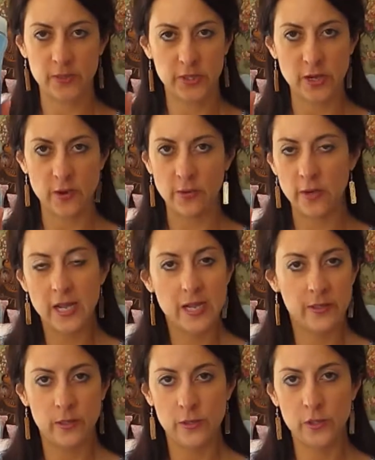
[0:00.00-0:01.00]
So
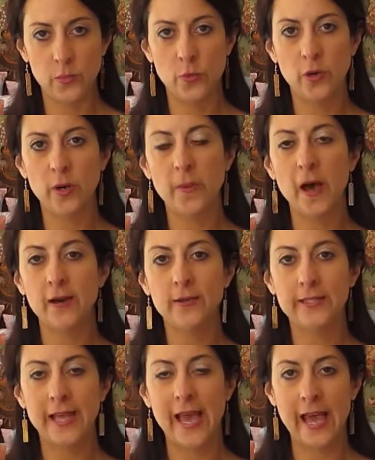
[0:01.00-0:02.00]
they're just water
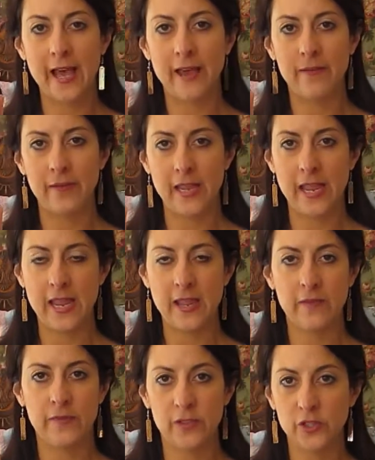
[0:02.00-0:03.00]
bottles that have
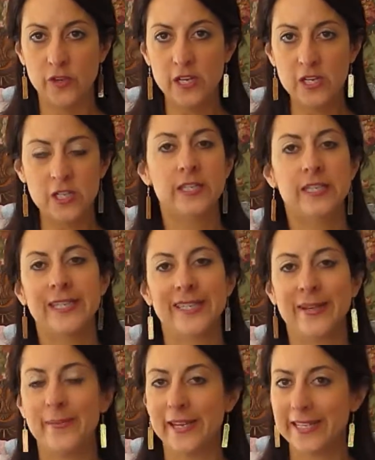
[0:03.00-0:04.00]
a filtration
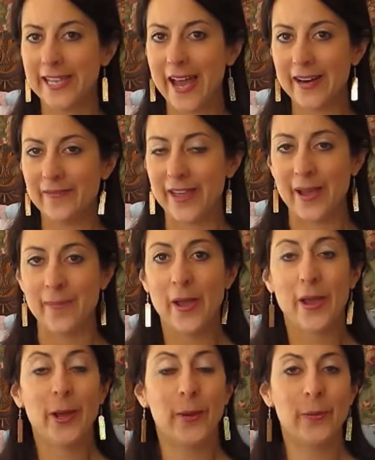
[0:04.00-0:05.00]
system inside of them,
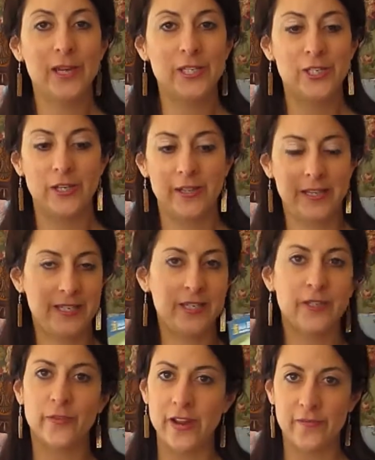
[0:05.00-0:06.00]
which this
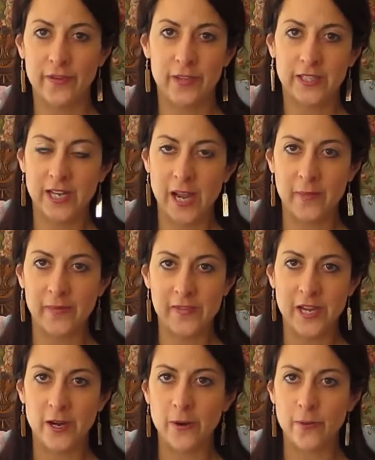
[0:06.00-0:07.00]
is great for this time of
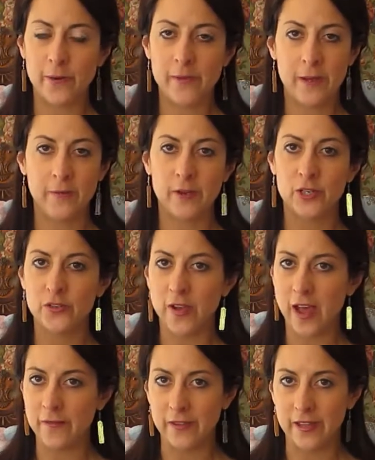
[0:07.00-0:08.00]
year where people are
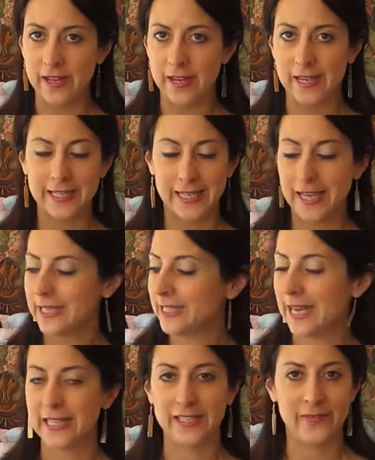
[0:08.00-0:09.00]
traveling
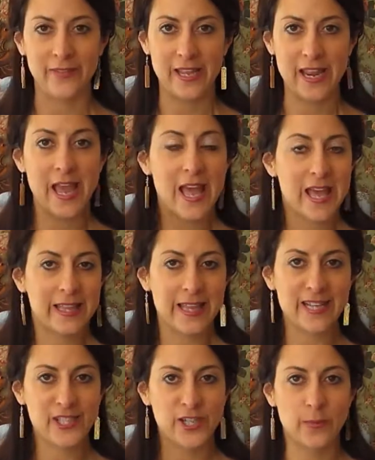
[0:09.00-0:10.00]
extensively.
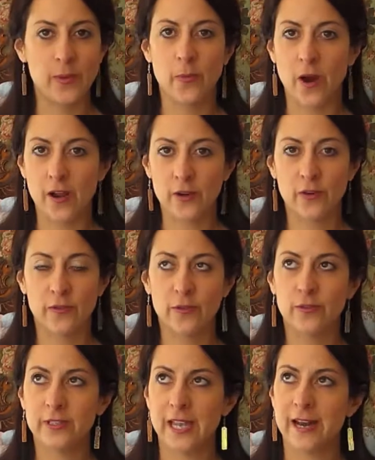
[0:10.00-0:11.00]
Last year we were on a
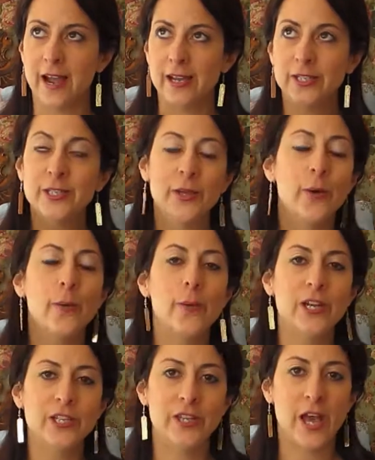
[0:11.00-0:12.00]
cruise, and I so
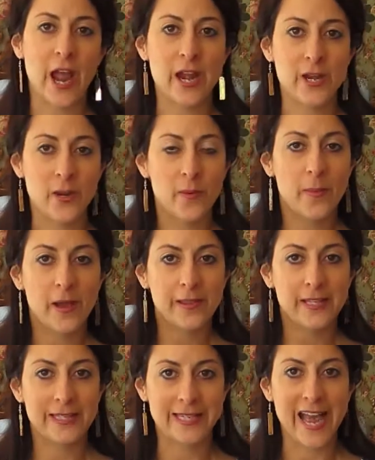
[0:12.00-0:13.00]
wish that I knew about
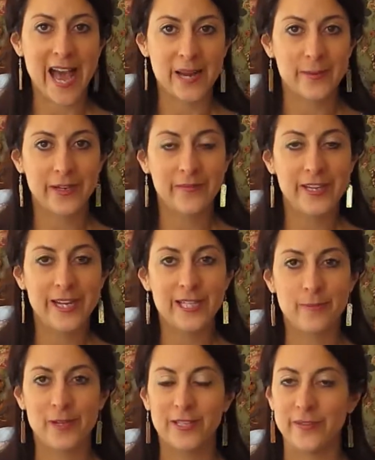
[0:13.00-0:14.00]
this and had one of
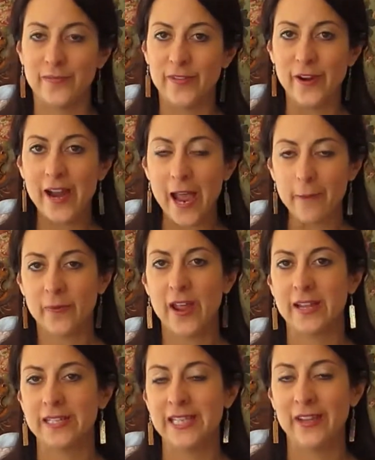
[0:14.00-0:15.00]
these, because I'm very
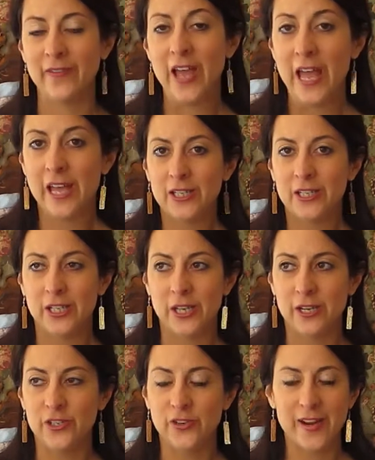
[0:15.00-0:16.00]
apprehensive
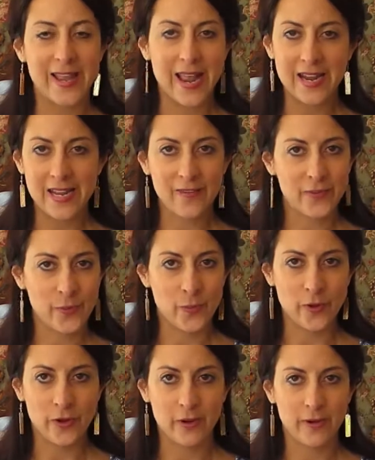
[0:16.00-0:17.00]
to drink any of the
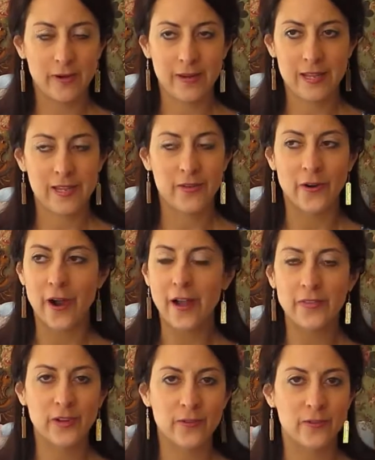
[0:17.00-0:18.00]
water either on
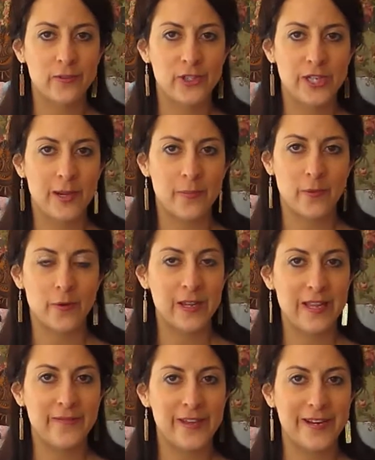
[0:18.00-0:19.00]
the cruise ship or
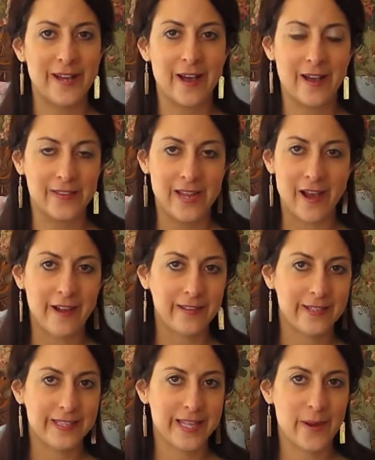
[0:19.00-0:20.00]
even on the
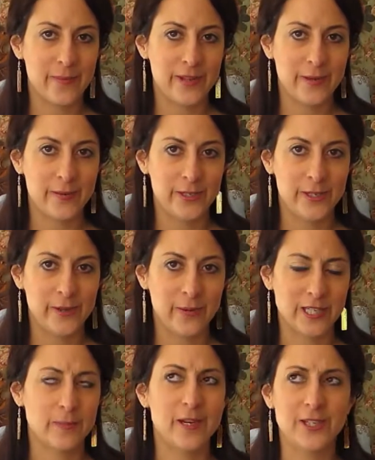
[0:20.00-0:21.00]
islands that we go to,
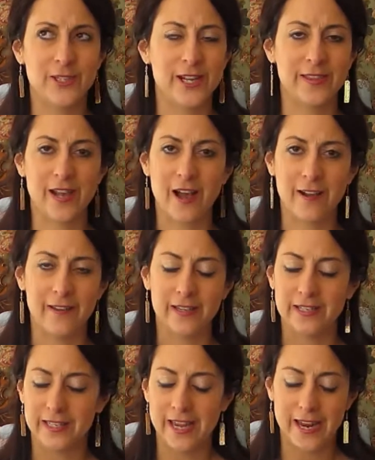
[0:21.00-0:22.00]
especially on the
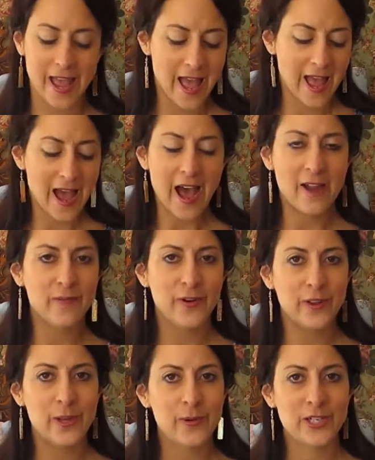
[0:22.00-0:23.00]
islands. Like, I
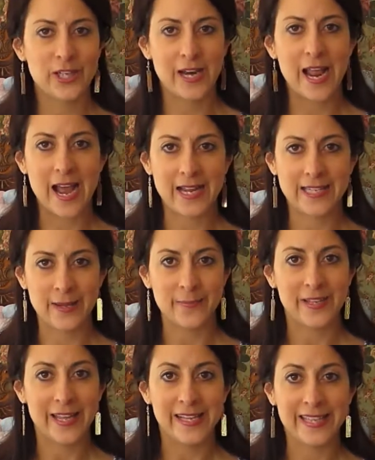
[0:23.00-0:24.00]
really wish that I had
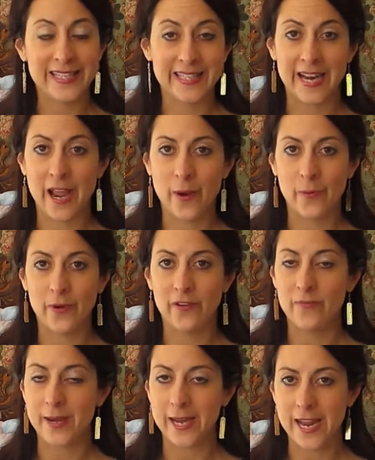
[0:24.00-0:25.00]
something like this that I would
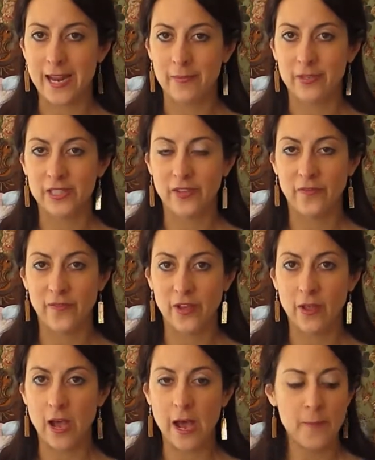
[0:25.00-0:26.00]
have been able to
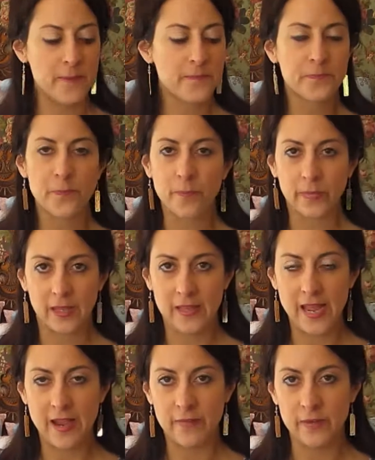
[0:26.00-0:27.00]
fill up. They
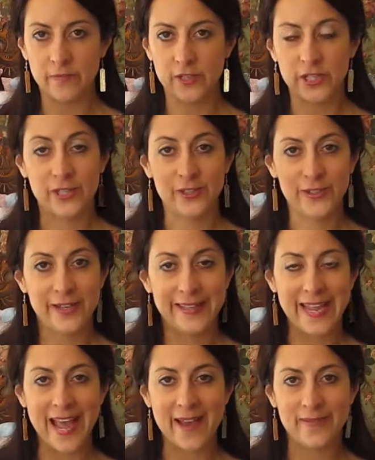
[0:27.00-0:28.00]
have them for children,
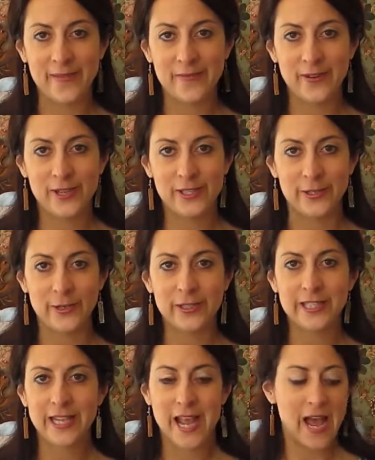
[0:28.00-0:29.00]
they have them for adults.